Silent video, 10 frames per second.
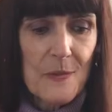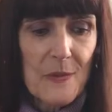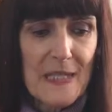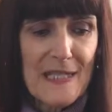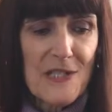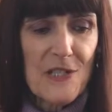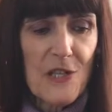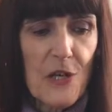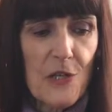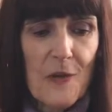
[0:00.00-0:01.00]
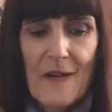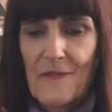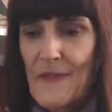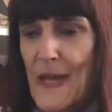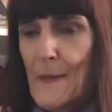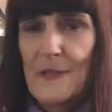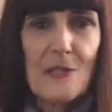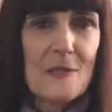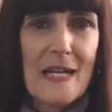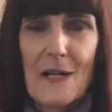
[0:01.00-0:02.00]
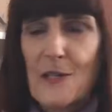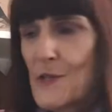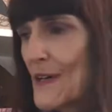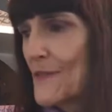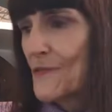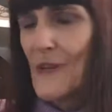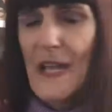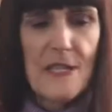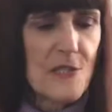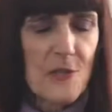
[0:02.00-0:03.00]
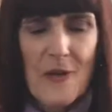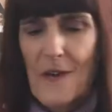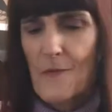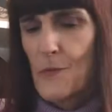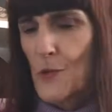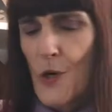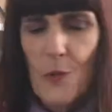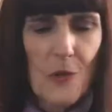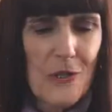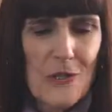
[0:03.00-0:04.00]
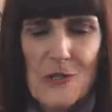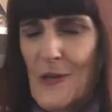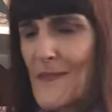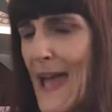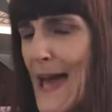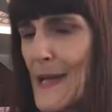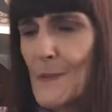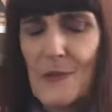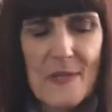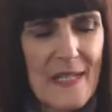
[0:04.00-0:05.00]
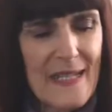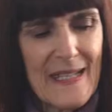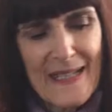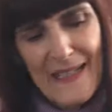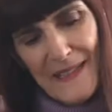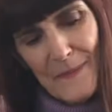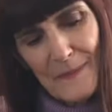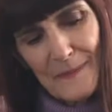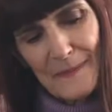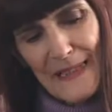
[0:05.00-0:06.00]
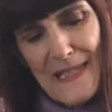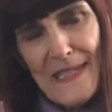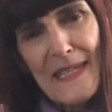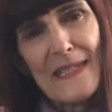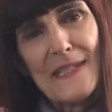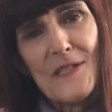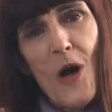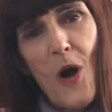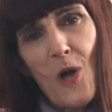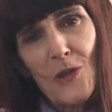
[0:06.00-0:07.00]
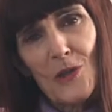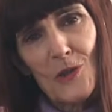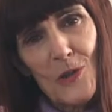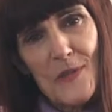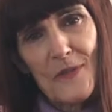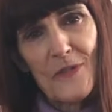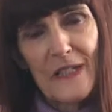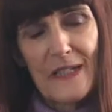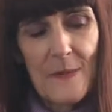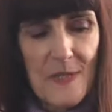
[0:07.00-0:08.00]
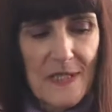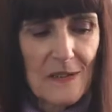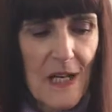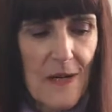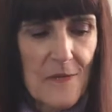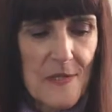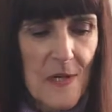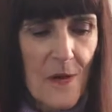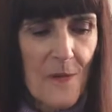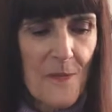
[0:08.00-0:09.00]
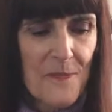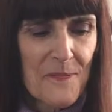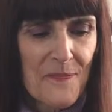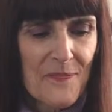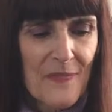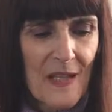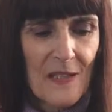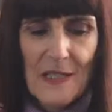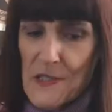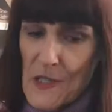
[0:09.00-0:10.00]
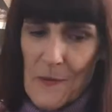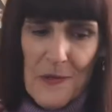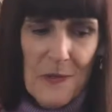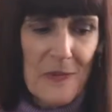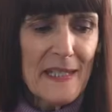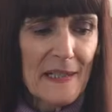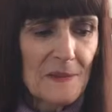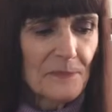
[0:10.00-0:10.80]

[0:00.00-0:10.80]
readings. You have family, no doubt, you have friends, you have co-workers, you have animals. Like I said, it's all inclusive when it comes to love. So let's start with the reading.